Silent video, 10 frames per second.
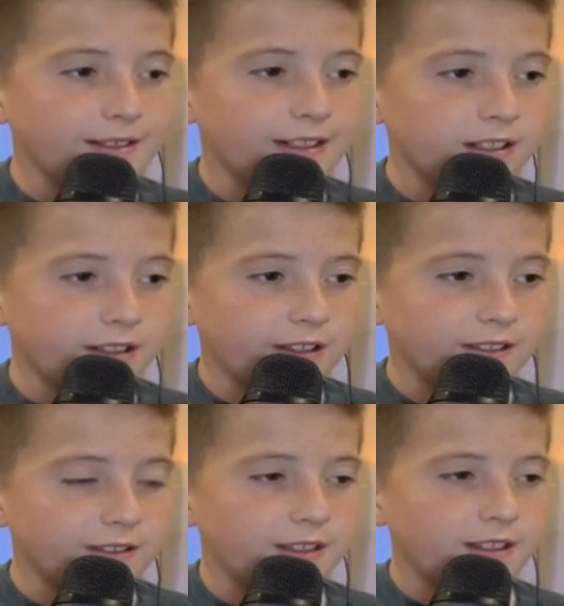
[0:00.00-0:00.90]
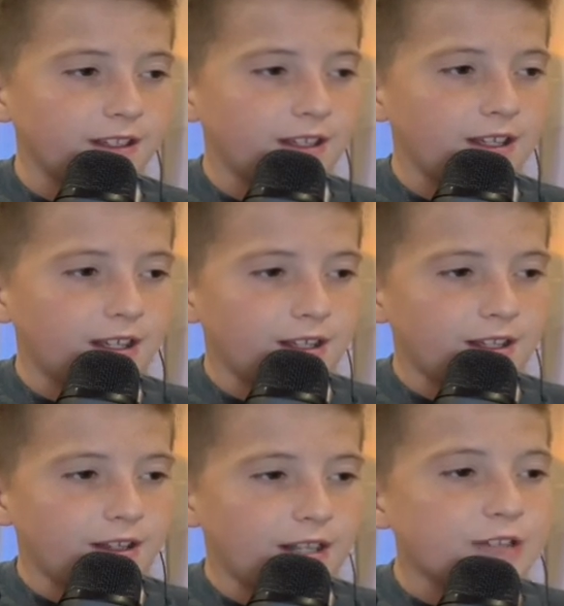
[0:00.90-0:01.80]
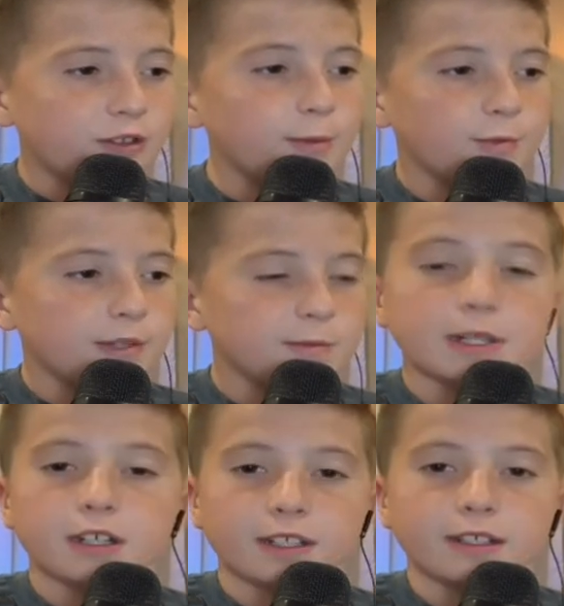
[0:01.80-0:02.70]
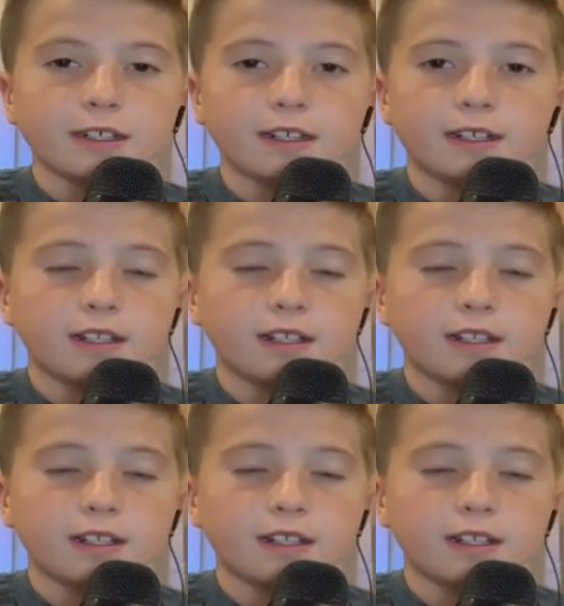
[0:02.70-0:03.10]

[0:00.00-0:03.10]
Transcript: Like, look at this. That troubles my spirit right there.